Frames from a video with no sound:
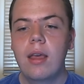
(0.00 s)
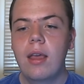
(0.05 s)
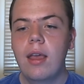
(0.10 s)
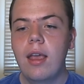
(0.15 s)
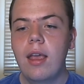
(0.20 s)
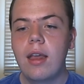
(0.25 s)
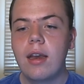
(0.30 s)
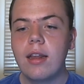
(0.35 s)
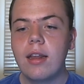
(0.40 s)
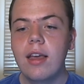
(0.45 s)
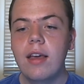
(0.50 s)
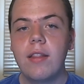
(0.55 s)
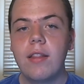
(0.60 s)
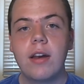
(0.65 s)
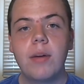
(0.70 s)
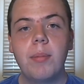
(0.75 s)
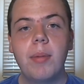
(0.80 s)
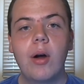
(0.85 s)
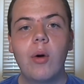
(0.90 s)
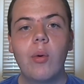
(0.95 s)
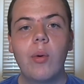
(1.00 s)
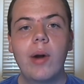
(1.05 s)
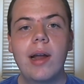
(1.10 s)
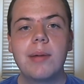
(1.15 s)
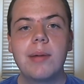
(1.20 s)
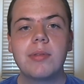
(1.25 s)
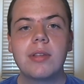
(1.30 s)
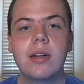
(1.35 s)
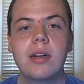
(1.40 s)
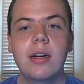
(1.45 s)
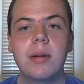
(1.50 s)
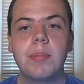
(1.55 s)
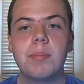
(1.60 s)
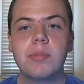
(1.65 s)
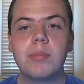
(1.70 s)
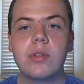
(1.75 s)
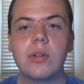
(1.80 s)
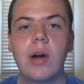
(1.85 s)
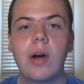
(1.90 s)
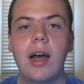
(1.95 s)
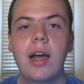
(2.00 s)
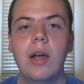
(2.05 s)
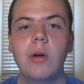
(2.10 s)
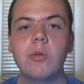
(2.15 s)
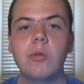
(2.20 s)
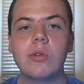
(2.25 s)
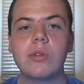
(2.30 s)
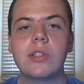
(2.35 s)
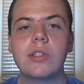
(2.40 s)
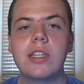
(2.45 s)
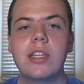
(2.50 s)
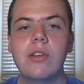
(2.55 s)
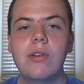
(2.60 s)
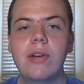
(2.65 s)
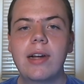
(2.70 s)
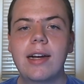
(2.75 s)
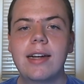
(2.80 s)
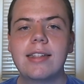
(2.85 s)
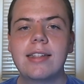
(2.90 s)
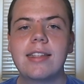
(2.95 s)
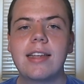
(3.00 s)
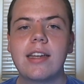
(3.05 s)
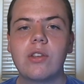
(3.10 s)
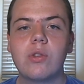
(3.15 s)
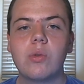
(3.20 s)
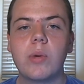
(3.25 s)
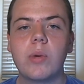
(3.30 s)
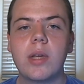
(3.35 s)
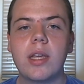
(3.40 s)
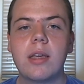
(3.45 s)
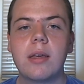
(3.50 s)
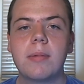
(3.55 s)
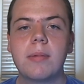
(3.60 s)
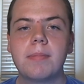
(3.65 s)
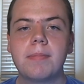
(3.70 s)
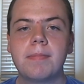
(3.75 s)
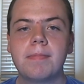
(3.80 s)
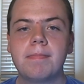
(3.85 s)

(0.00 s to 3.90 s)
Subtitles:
And yeah, that about wraps it up. So I will see you guys next week.